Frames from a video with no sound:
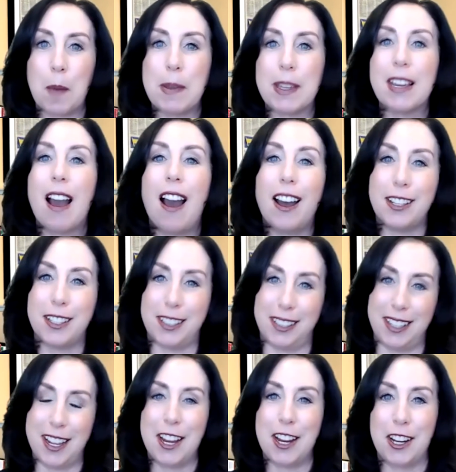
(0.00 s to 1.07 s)

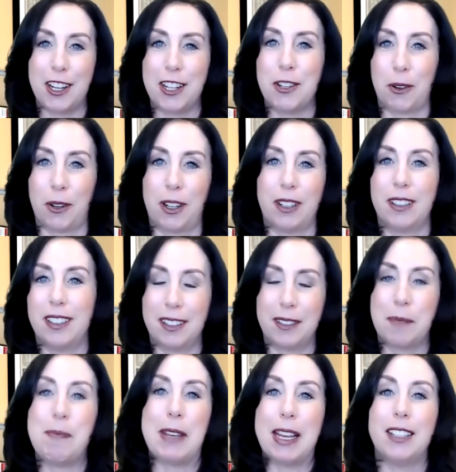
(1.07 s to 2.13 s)
because you're
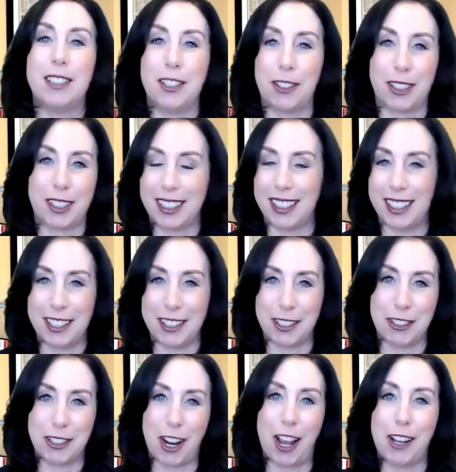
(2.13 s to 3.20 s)
because your you know
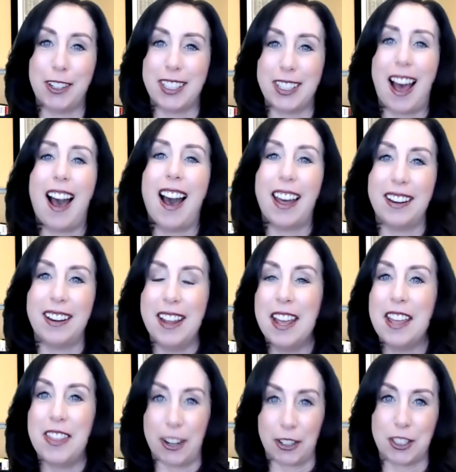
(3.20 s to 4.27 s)
your child is on
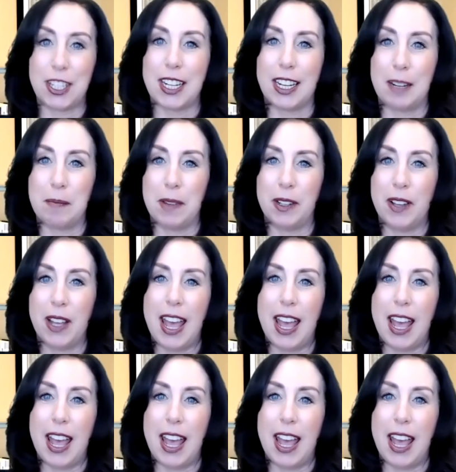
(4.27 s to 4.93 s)
their team